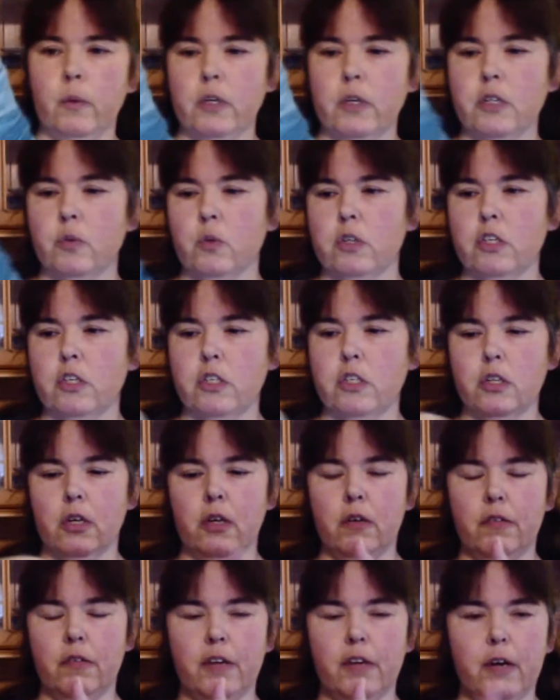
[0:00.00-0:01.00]
which was
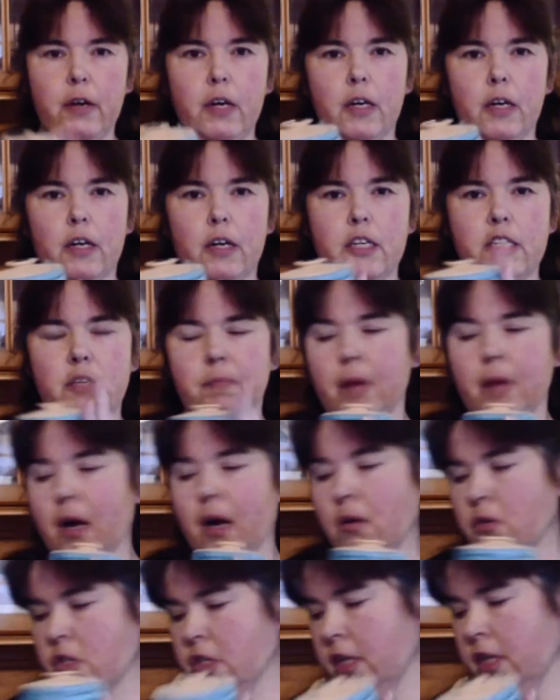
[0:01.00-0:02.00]
very nice,
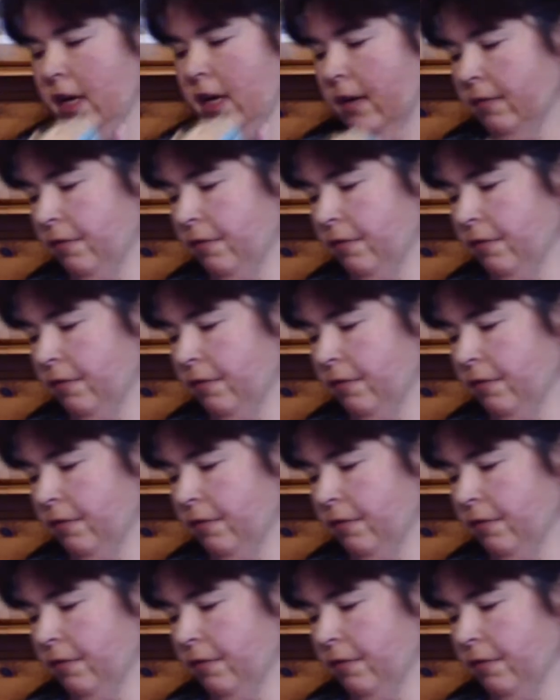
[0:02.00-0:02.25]
bouncy